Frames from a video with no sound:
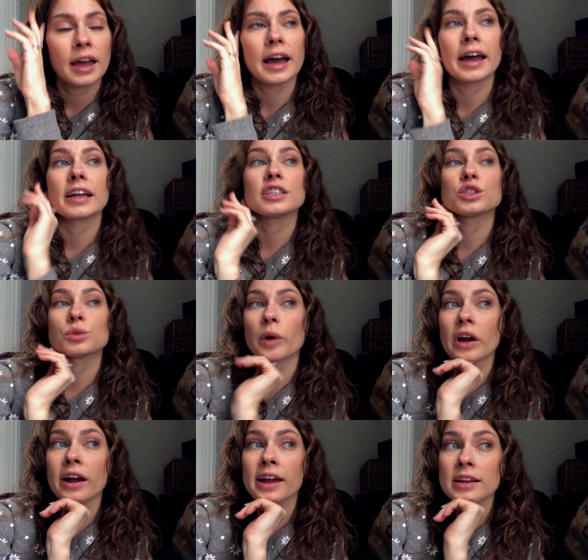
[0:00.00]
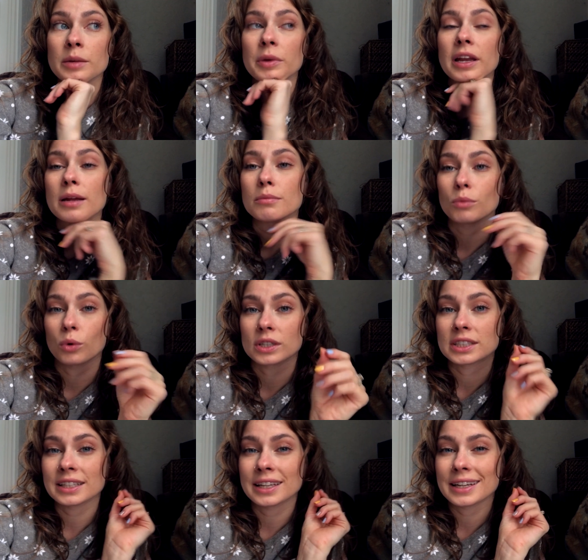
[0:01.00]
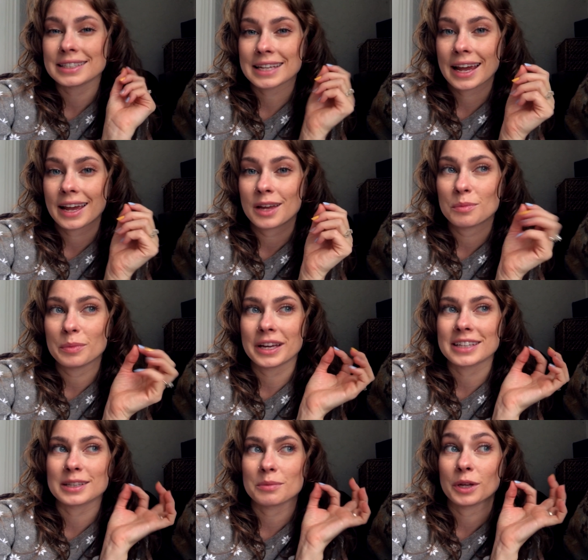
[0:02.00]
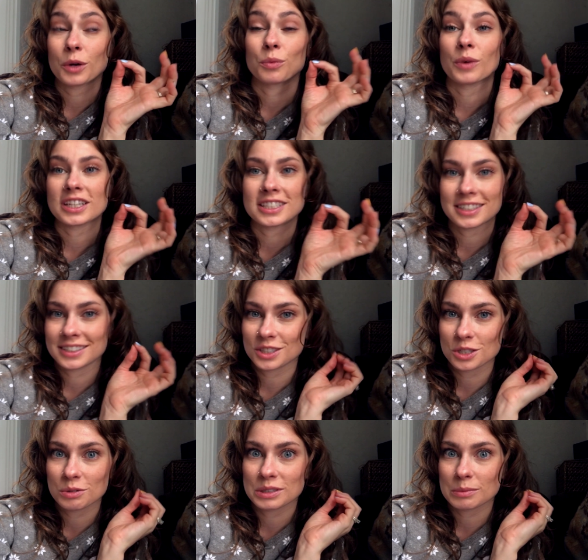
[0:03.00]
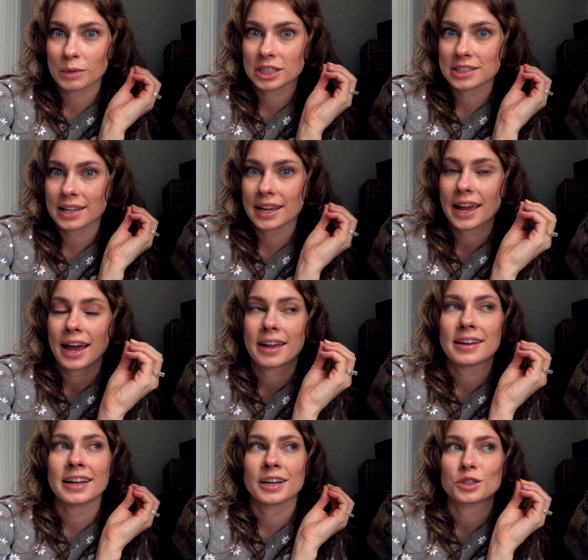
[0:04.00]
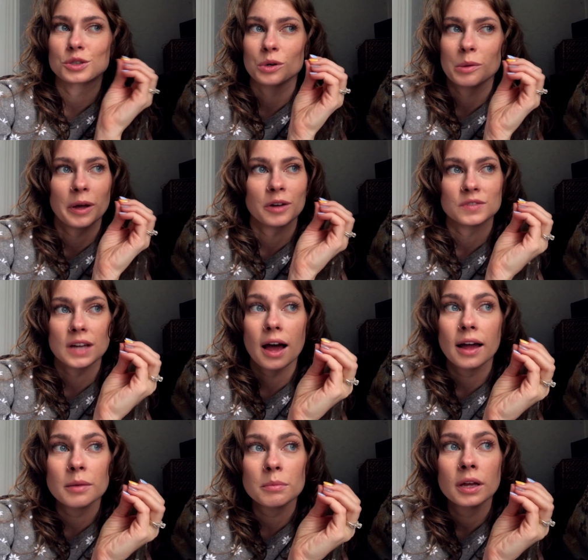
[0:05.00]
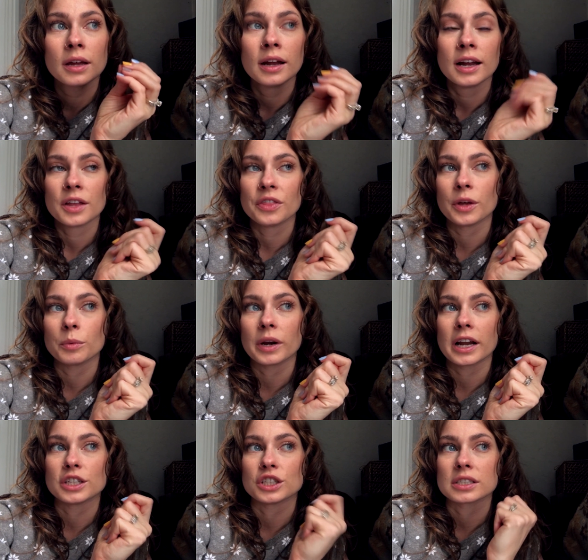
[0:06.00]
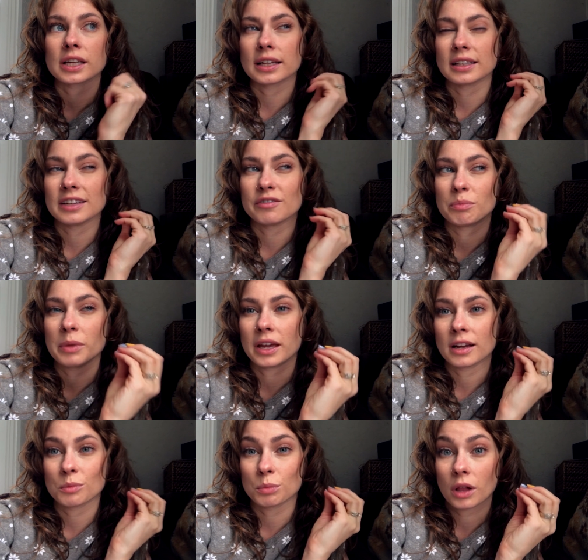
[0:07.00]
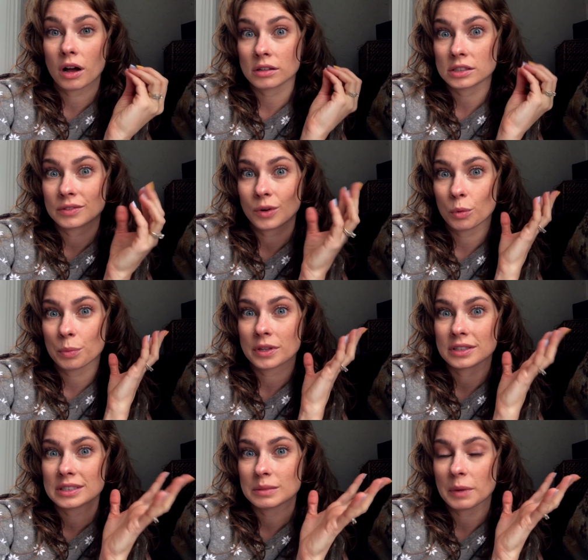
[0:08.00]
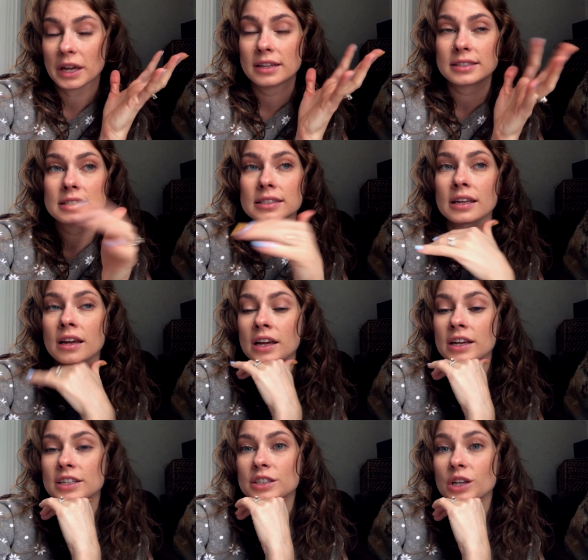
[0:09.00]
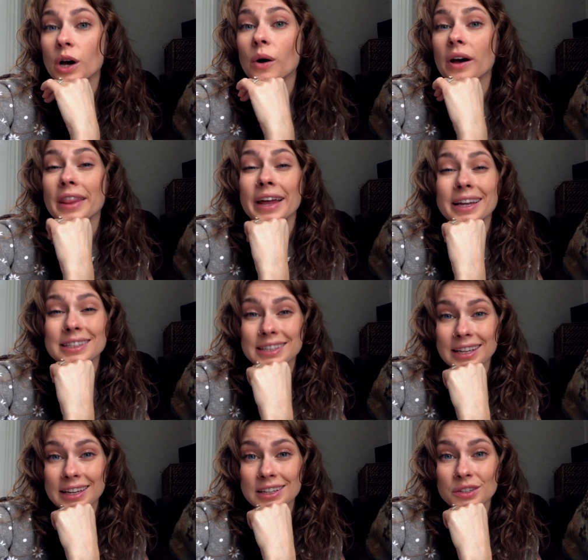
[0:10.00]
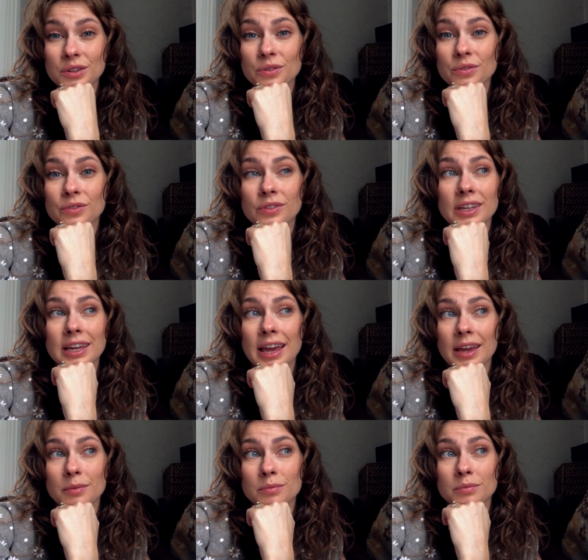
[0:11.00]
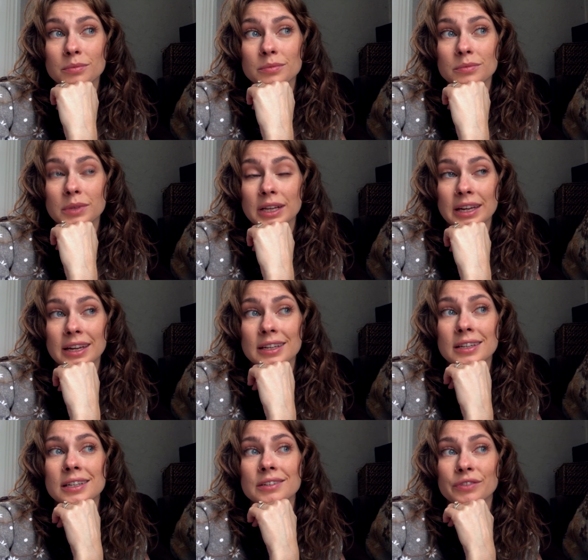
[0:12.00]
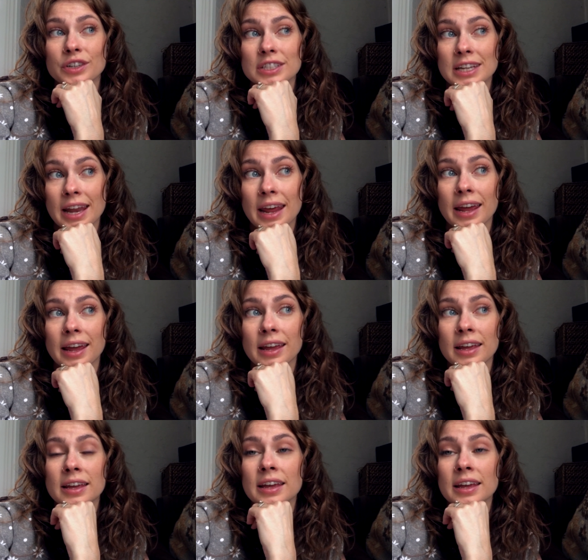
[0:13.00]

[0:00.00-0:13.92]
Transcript: and I swear I end up getting more done in a day because I'm like rushing to do as much as I can in a short amount of time than when I just like leave big blocks of open space. So that's kind of the game plan for today.